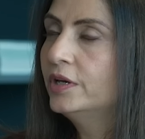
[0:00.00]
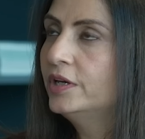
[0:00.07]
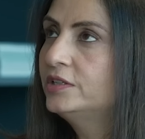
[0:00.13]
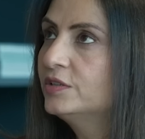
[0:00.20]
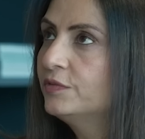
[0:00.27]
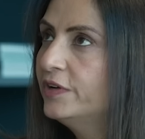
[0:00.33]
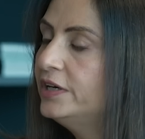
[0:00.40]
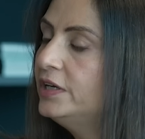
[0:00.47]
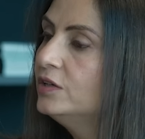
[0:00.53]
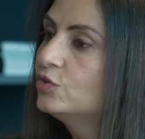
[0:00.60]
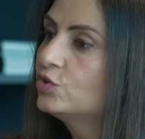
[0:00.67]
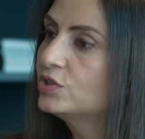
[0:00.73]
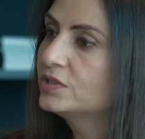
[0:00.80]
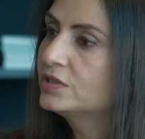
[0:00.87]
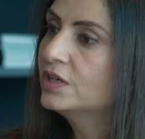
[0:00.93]
it's a very
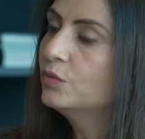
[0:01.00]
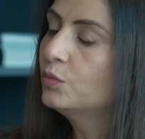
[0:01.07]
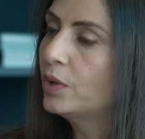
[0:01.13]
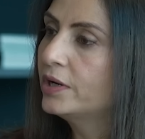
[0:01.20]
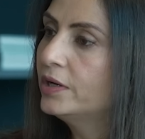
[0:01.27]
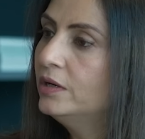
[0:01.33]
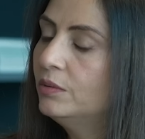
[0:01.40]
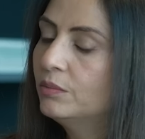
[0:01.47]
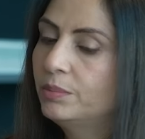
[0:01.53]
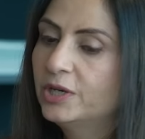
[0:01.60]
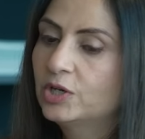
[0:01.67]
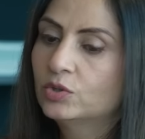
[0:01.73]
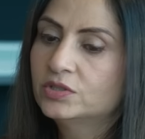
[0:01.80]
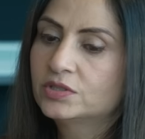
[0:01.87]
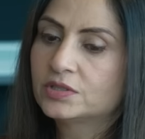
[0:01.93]
interesting one
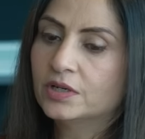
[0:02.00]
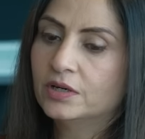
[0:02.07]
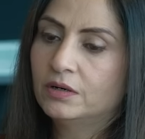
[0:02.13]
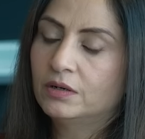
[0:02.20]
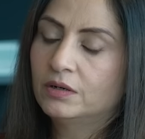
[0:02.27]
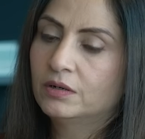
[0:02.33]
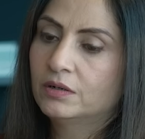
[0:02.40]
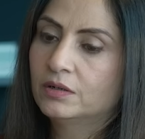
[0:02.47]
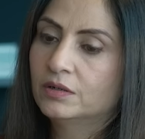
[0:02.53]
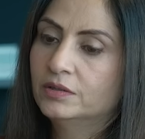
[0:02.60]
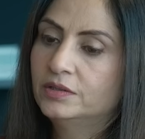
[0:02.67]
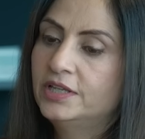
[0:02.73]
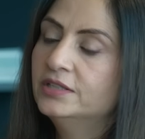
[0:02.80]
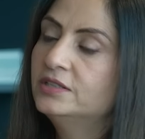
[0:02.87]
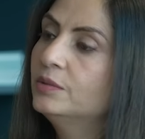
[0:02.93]
because uh,
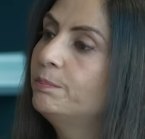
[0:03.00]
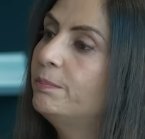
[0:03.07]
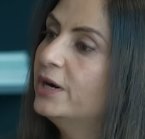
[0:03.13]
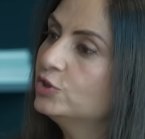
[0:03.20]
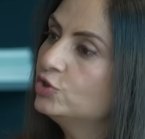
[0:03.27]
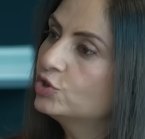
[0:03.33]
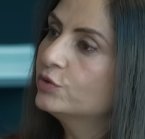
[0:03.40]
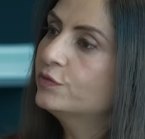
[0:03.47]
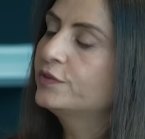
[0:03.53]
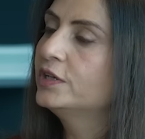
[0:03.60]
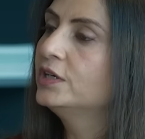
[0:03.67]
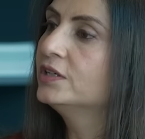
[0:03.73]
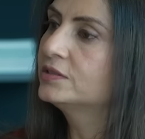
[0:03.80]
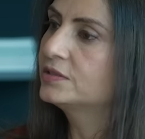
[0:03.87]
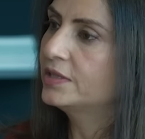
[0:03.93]
there's a bunch of
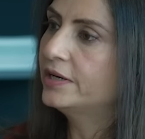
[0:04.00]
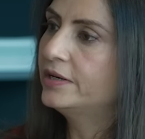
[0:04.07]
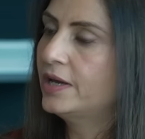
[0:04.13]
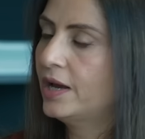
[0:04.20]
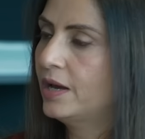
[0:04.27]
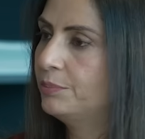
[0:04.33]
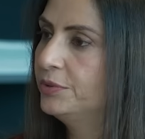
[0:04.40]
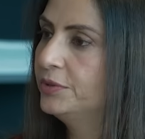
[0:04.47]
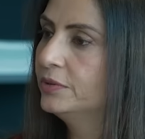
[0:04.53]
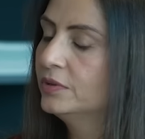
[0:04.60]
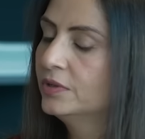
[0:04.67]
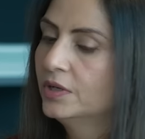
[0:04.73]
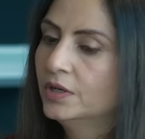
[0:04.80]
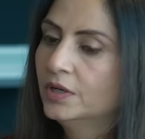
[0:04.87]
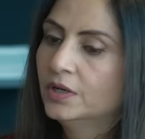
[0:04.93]
things that happen.